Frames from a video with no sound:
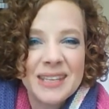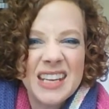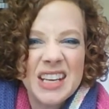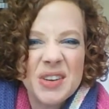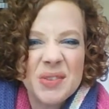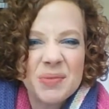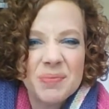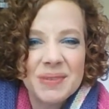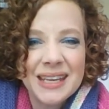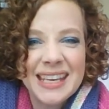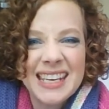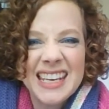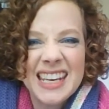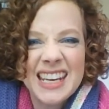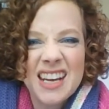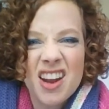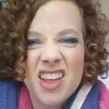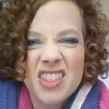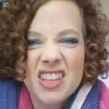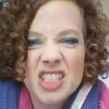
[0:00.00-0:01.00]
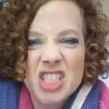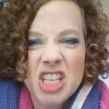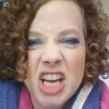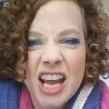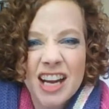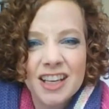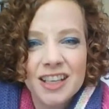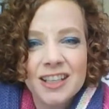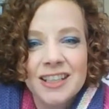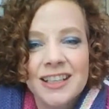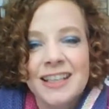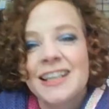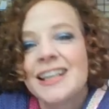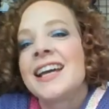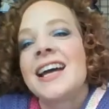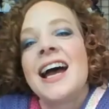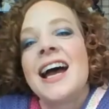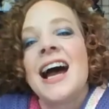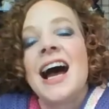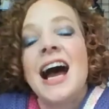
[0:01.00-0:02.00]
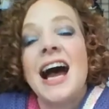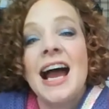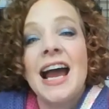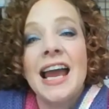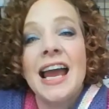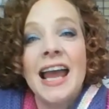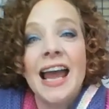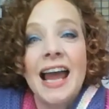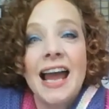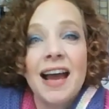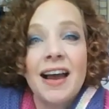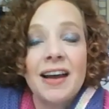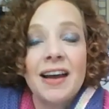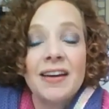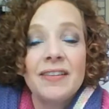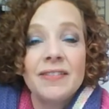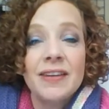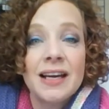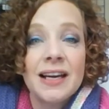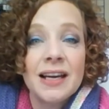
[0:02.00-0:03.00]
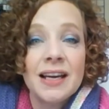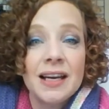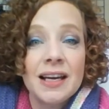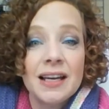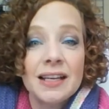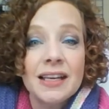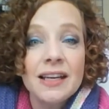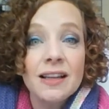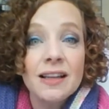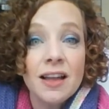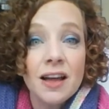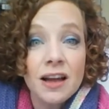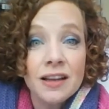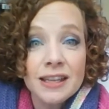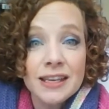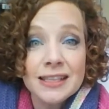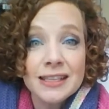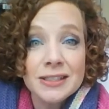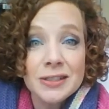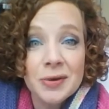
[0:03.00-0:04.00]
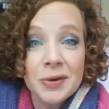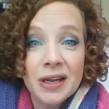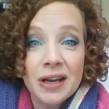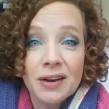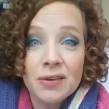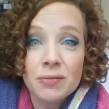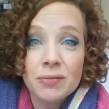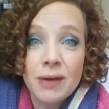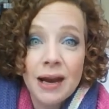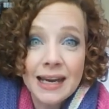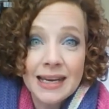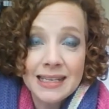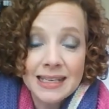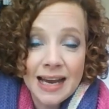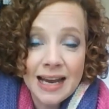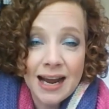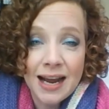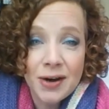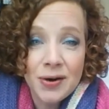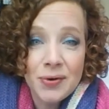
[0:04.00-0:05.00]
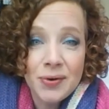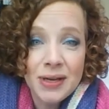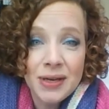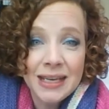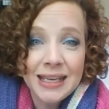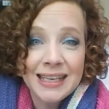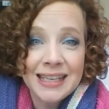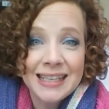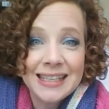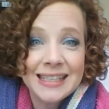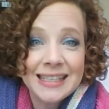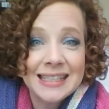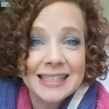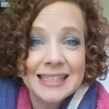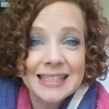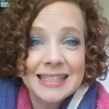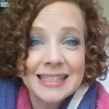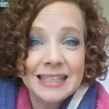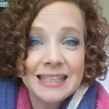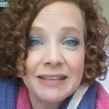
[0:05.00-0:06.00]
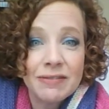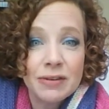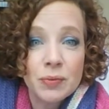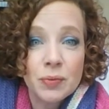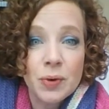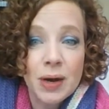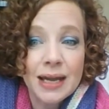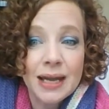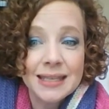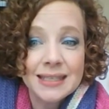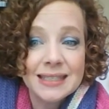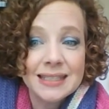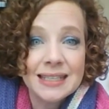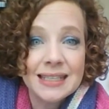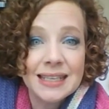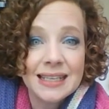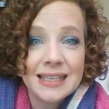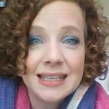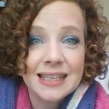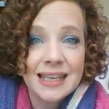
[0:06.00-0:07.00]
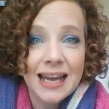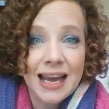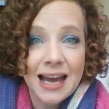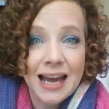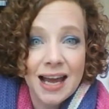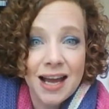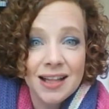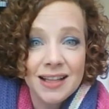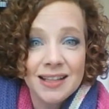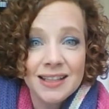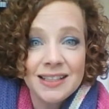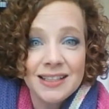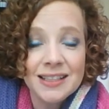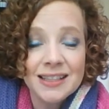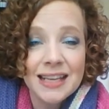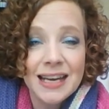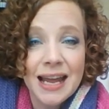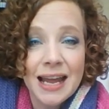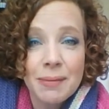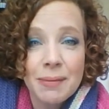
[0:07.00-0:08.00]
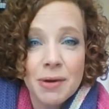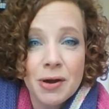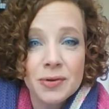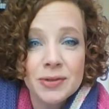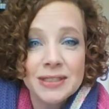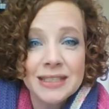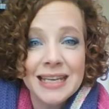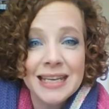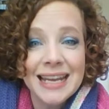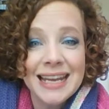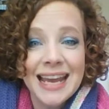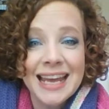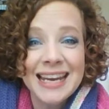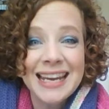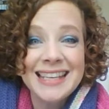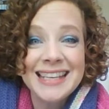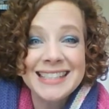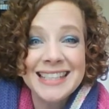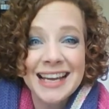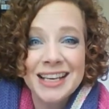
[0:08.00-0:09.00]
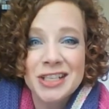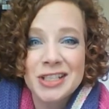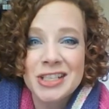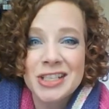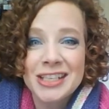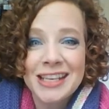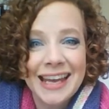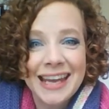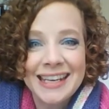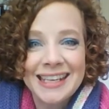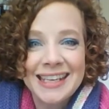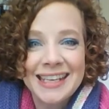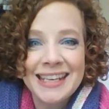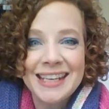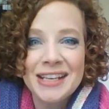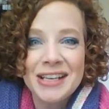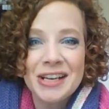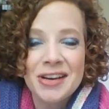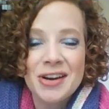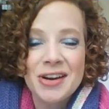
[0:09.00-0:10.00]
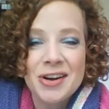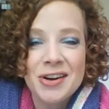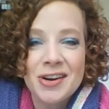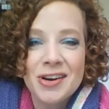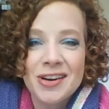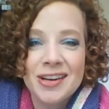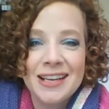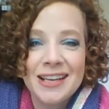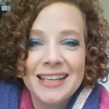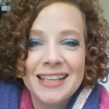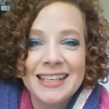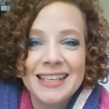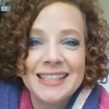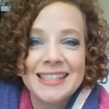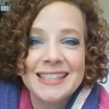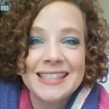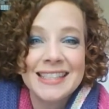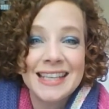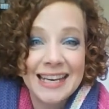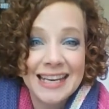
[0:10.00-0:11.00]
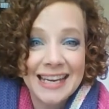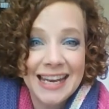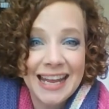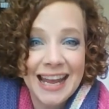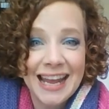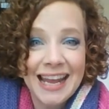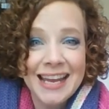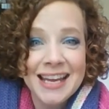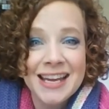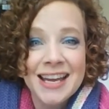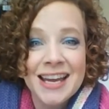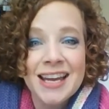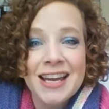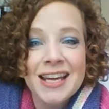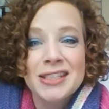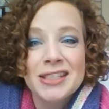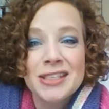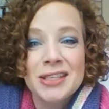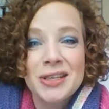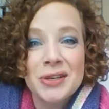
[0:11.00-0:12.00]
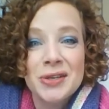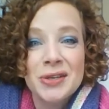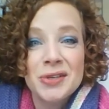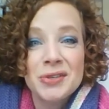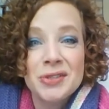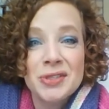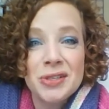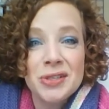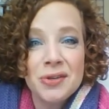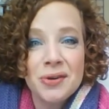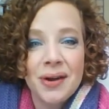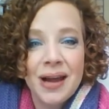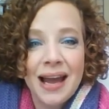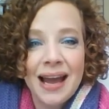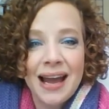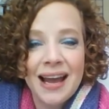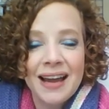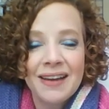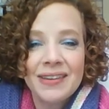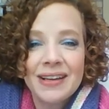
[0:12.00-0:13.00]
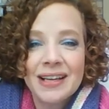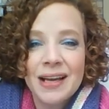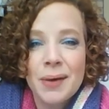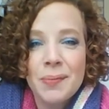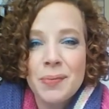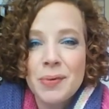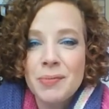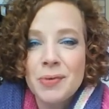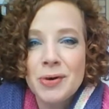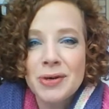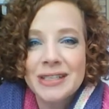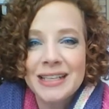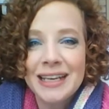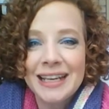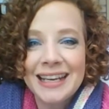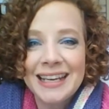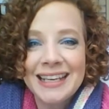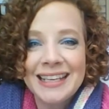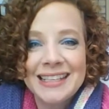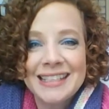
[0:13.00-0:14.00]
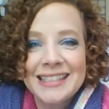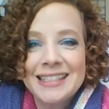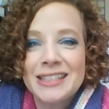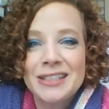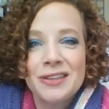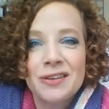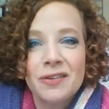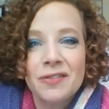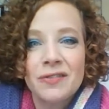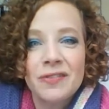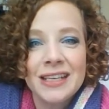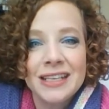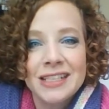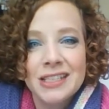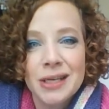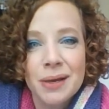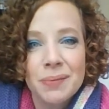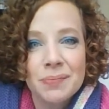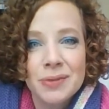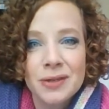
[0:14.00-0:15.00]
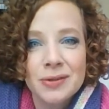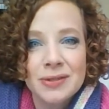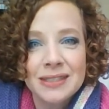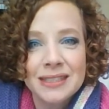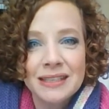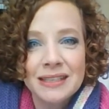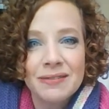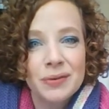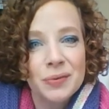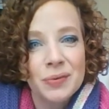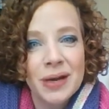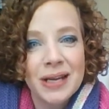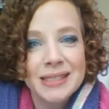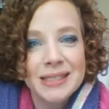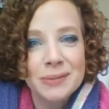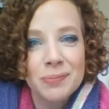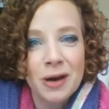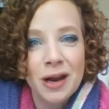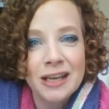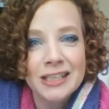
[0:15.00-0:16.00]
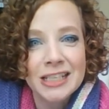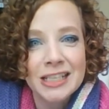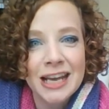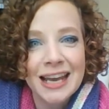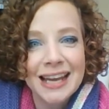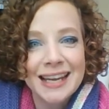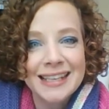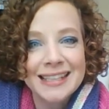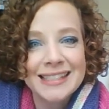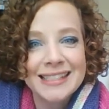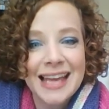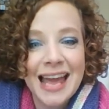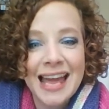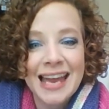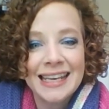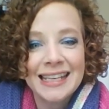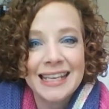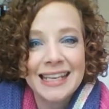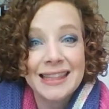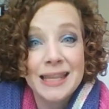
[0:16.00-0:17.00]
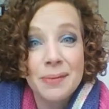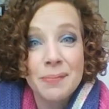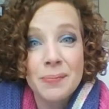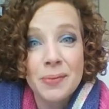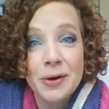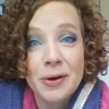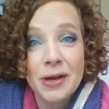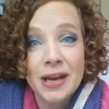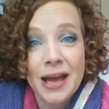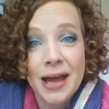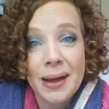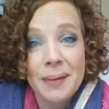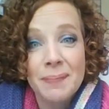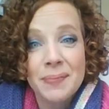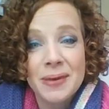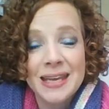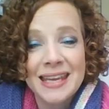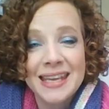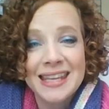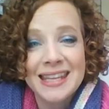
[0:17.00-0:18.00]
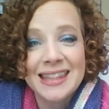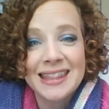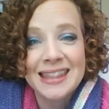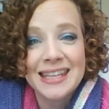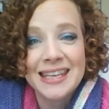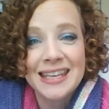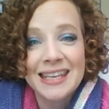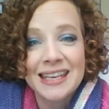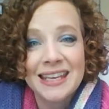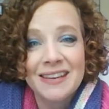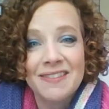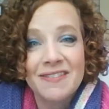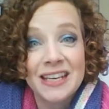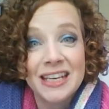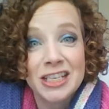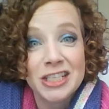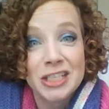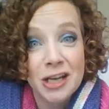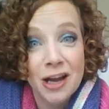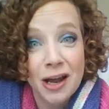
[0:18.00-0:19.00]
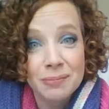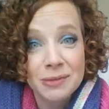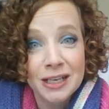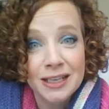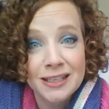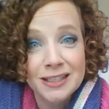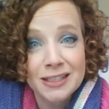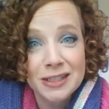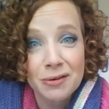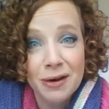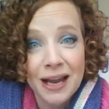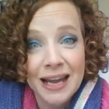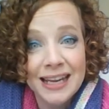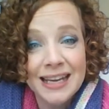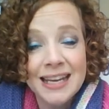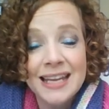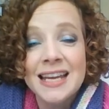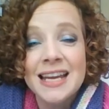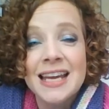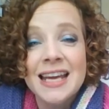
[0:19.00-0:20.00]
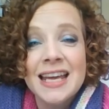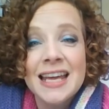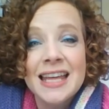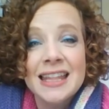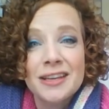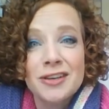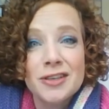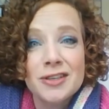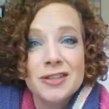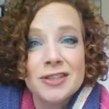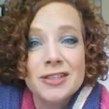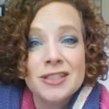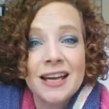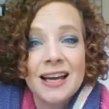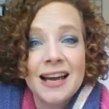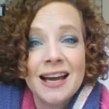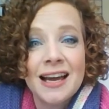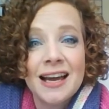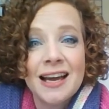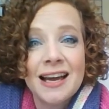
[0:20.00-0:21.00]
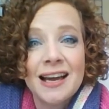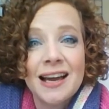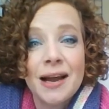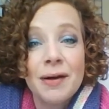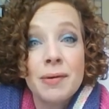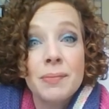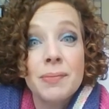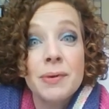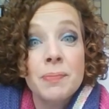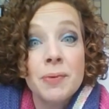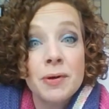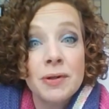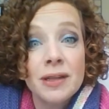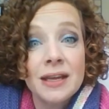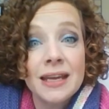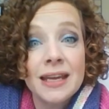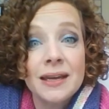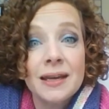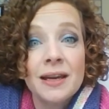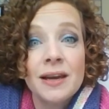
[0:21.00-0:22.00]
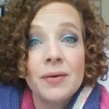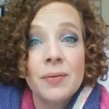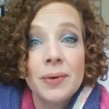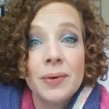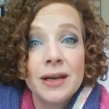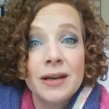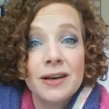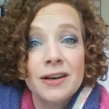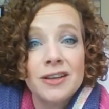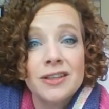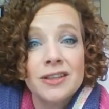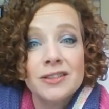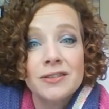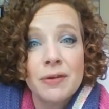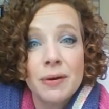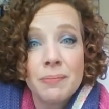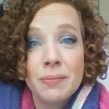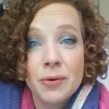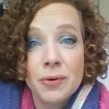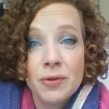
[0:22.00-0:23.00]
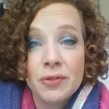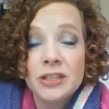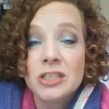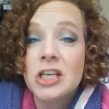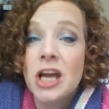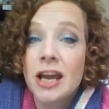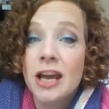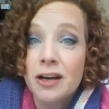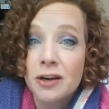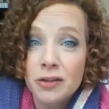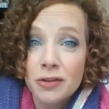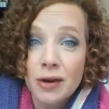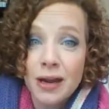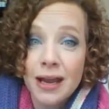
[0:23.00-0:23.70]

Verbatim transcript: you know, getting in on the chatter. I have a knit-along that is going on right now. It is the Stephen West Cal that I'm hosting, and it's actually ending on Sunday. So you do have a couple more days to finish up those Stephen West projects and get them put up in the finished objects thread. There's, I will be pulling winners from both the chatter